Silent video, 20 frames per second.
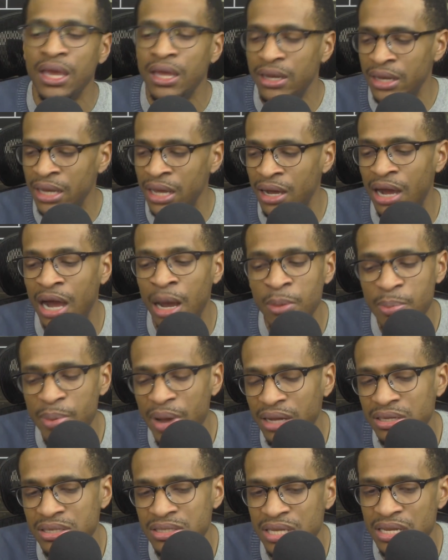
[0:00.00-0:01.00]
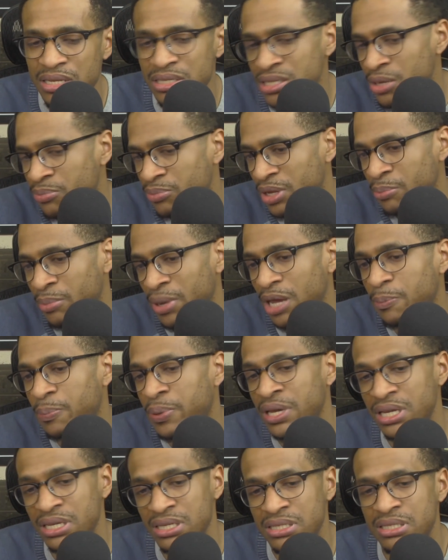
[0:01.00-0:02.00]
Now, I'm about to say something that may
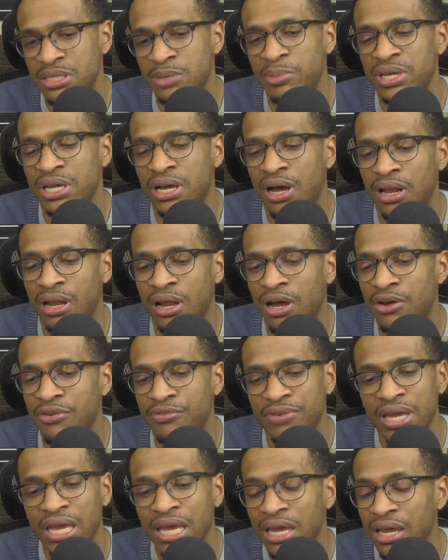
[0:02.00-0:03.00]
piss some of y'all off.